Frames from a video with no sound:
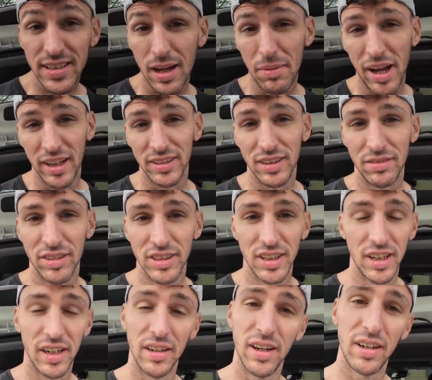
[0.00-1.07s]
time I actually
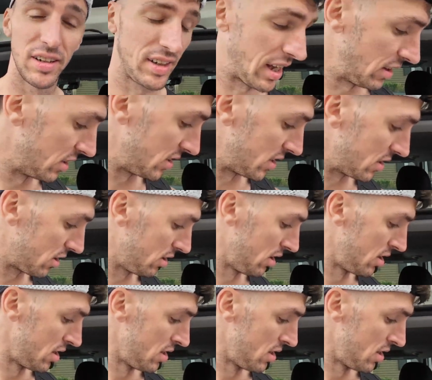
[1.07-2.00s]
visited Caitlin's sister,